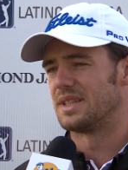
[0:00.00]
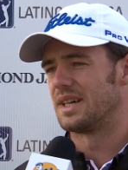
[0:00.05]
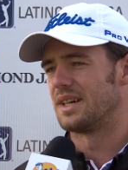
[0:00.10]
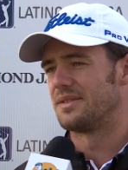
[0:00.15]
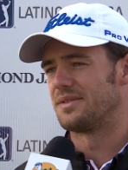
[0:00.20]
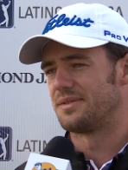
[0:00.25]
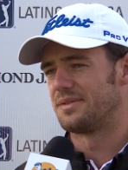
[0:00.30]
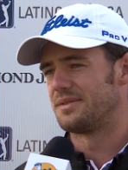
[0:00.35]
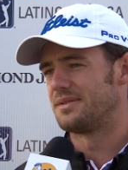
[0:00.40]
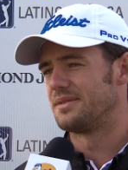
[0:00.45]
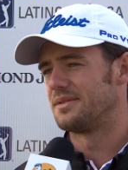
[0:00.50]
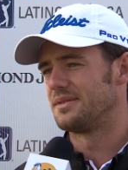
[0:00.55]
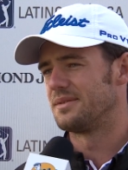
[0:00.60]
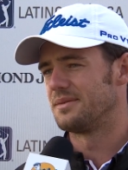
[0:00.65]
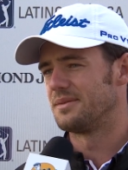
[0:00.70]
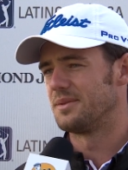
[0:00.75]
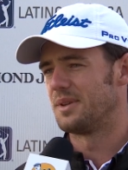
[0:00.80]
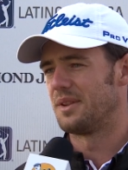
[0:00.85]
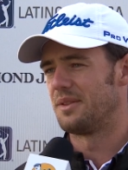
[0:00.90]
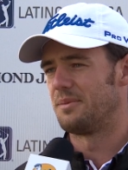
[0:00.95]
tough
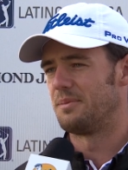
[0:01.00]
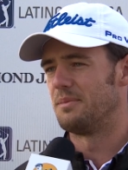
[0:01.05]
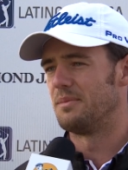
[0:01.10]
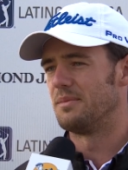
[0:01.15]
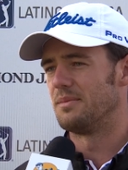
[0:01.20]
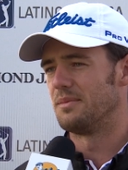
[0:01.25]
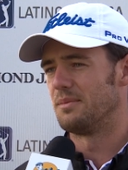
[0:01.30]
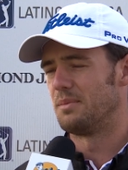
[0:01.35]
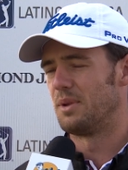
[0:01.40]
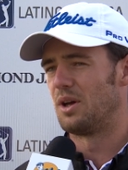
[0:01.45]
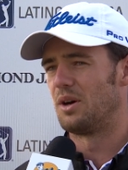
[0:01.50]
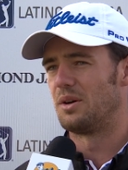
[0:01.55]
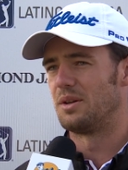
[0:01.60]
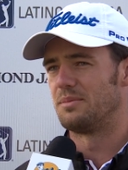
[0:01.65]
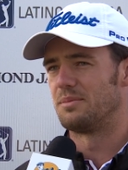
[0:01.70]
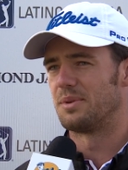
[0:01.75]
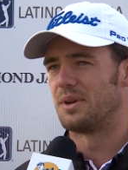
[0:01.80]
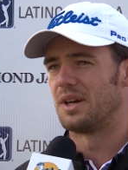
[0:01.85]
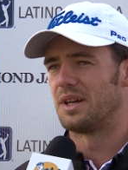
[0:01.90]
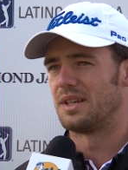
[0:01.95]
with
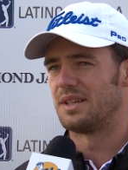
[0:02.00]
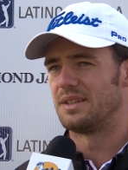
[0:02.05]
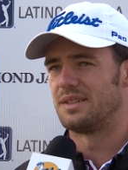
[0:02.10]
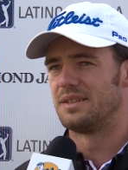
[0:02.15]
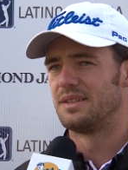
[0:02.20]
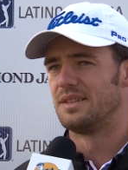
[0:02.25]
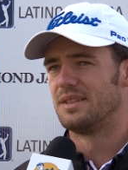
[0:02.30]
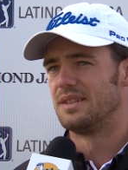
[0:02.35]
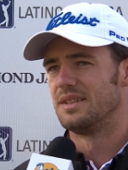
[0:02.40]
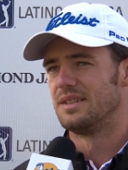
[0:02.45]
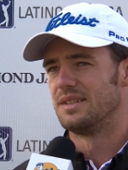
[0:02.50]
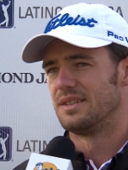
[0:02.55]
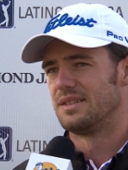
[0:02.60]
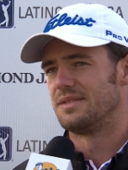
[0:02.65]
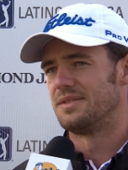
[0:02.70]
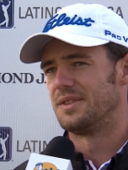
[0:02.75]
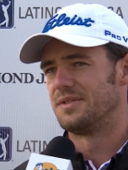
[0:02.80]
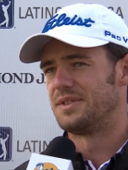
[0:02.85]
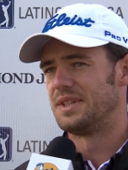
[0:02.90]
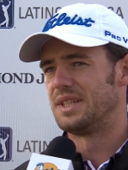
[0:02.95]
blowing probably
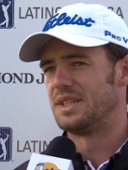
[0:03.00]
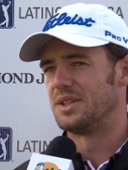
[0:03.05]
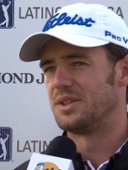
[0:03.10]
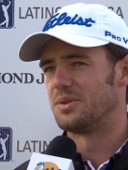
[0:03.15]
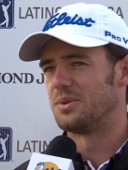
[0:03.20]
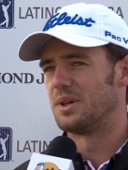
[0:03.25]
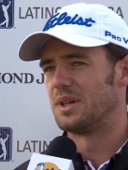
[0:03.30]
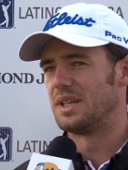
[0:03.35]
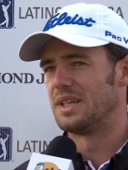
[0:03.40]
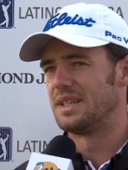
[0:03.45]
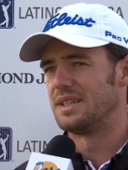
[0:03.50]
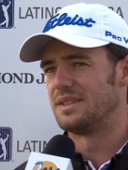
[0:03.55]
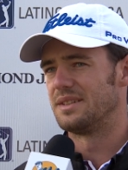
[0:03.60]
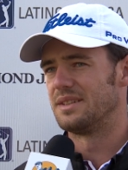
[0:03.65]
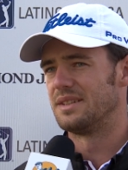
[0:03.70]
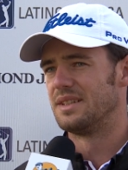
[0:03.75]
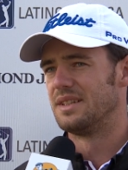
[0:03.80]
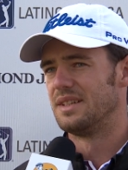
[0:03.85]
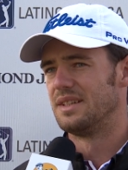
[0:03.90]
15 to 20, and